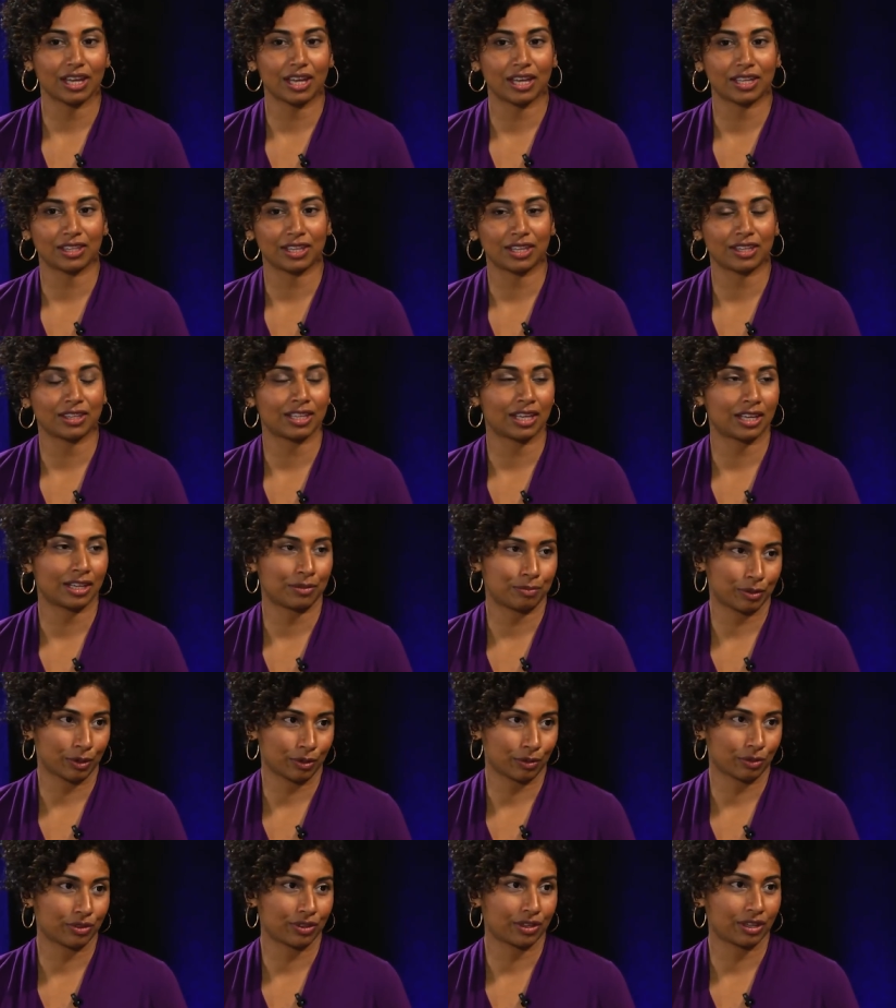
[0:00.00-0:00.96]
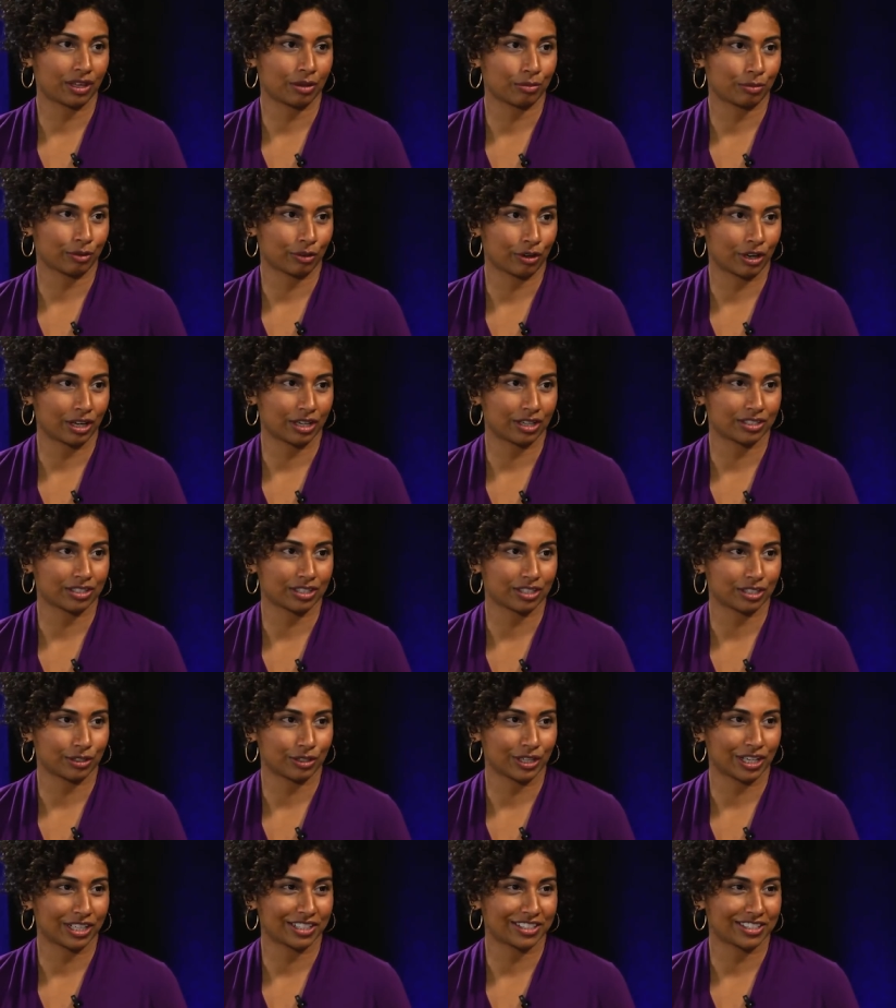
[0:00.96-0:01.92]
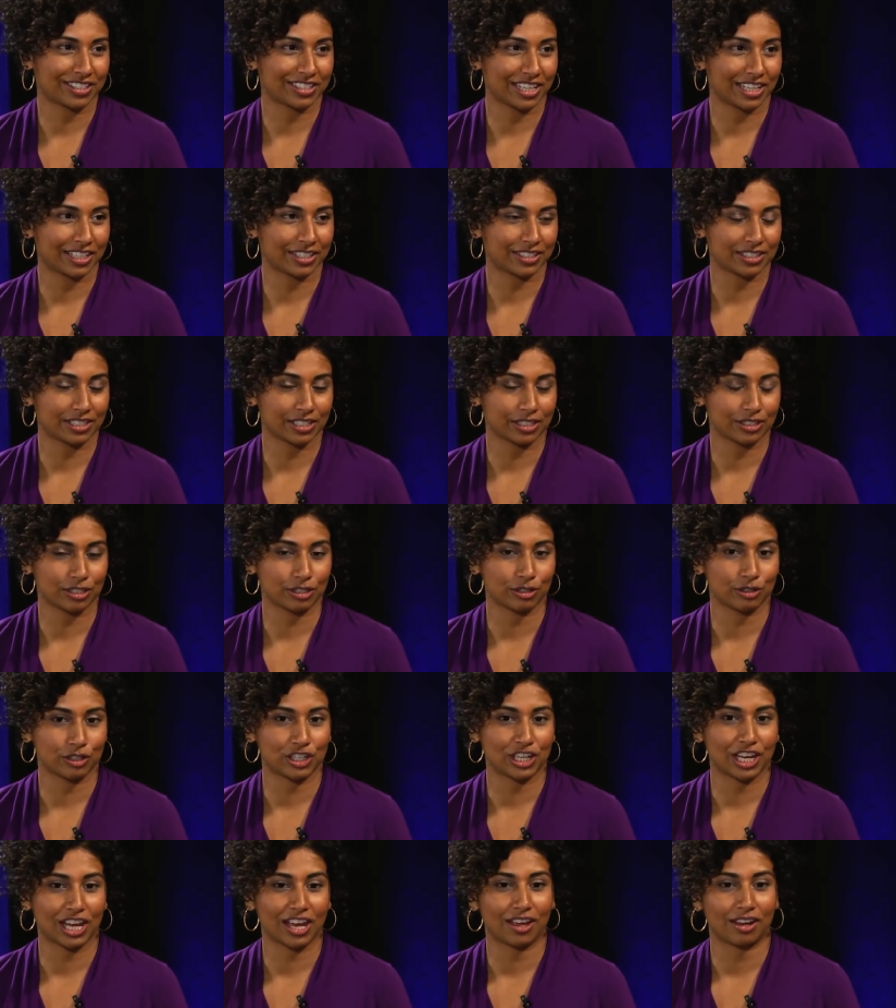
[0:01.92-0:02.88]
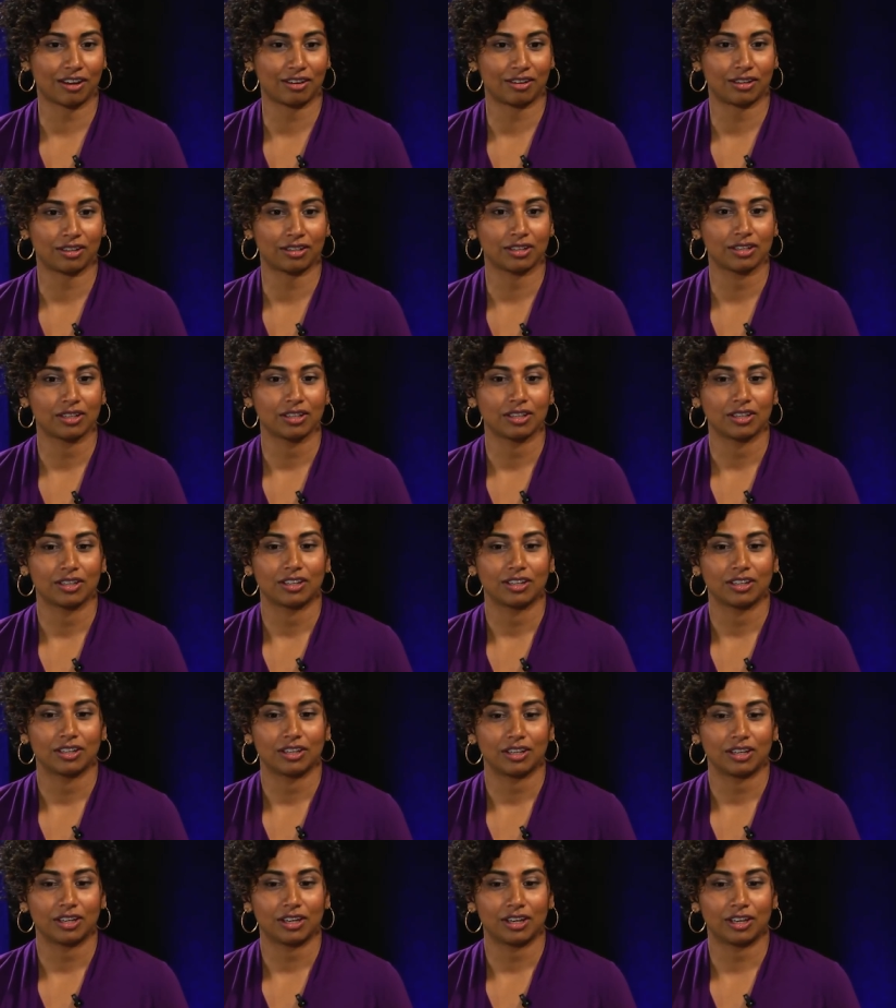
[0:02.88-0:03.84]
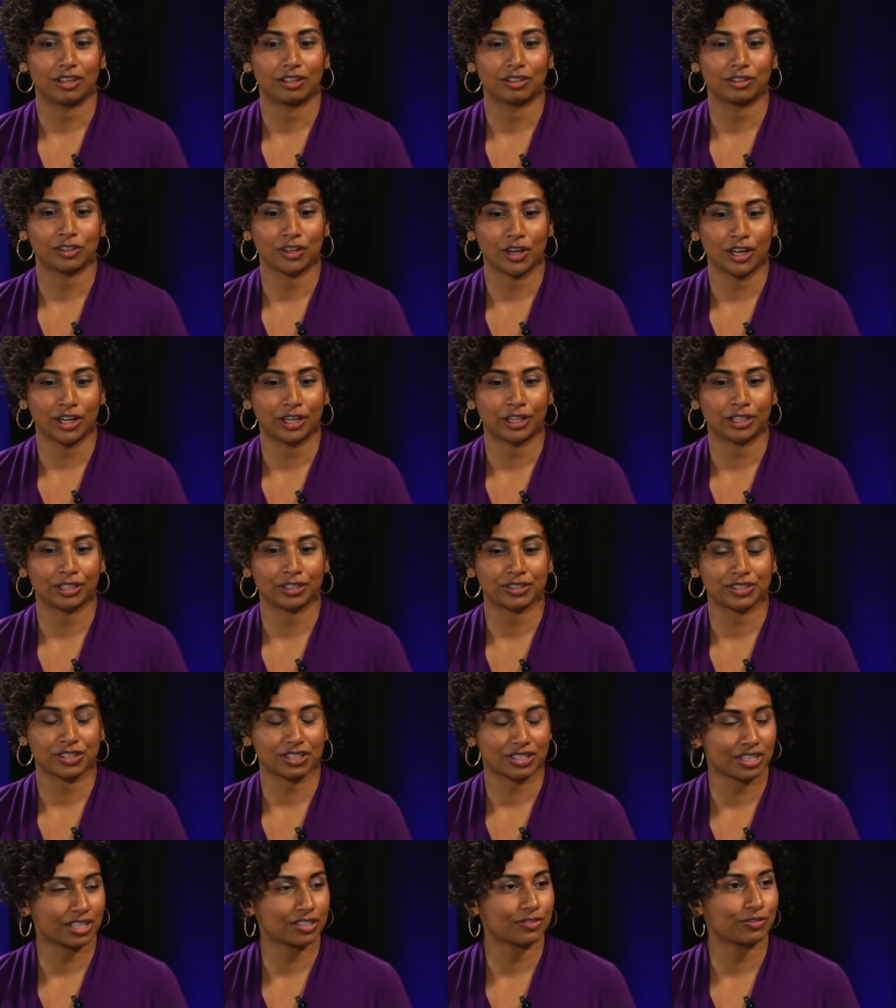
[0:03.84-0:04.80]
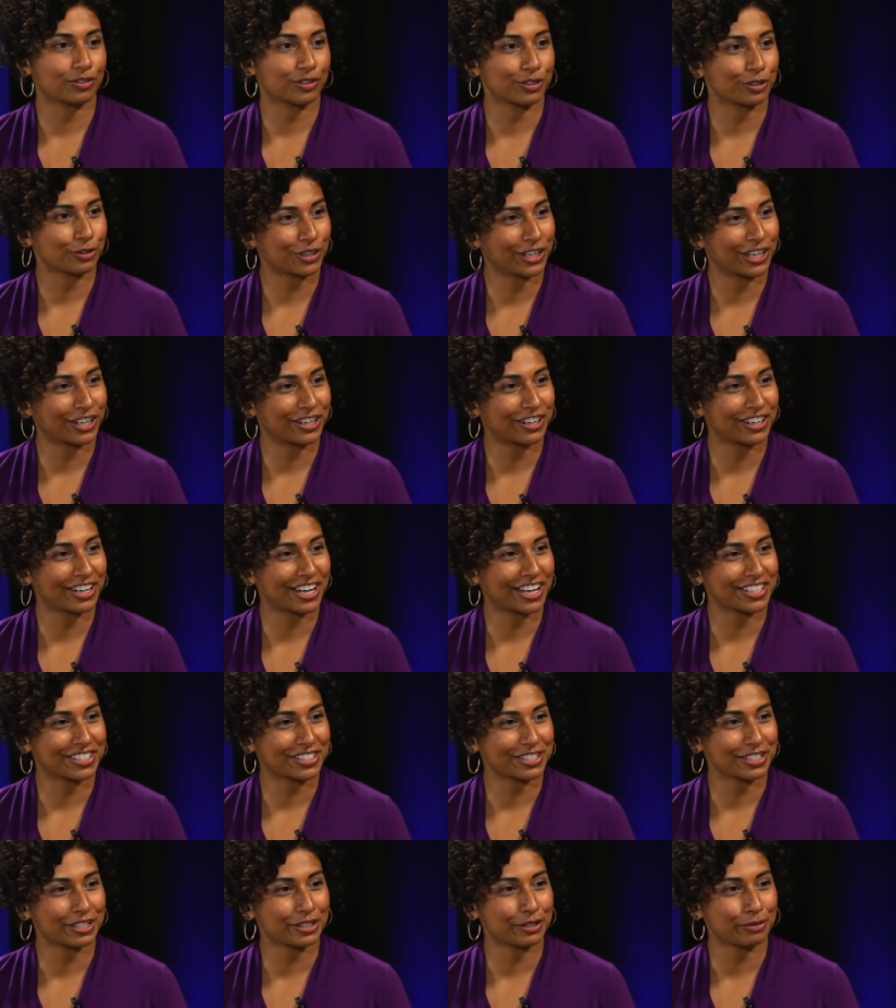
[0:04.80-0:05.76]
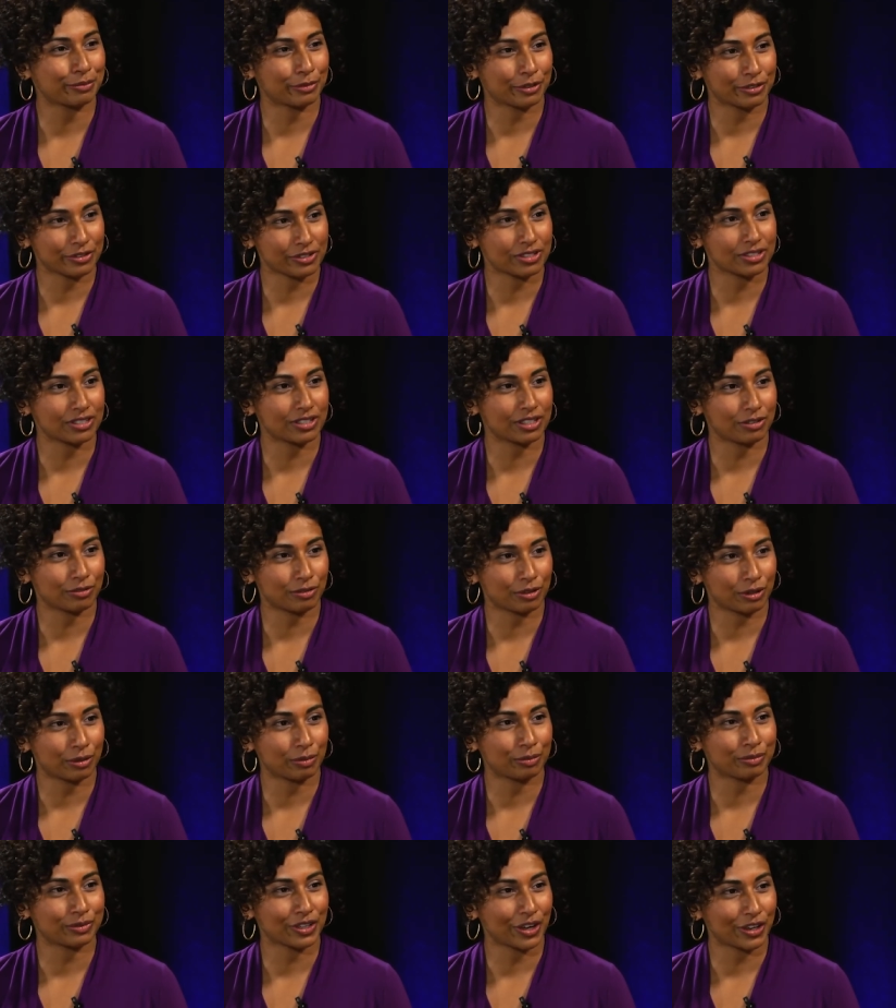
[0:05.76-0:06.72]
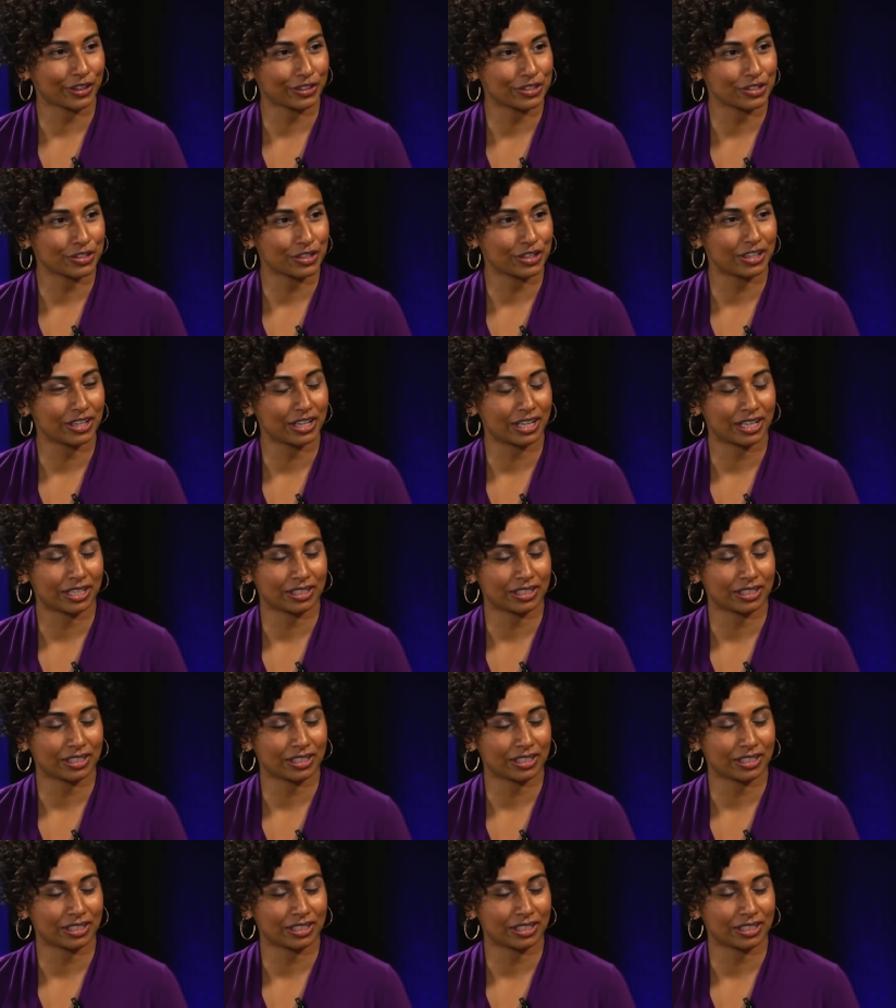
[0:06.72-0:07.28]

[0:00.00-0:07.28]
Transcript: And then they both emigrated to the United States. And so she had a long, successful career as an emergency room doctor,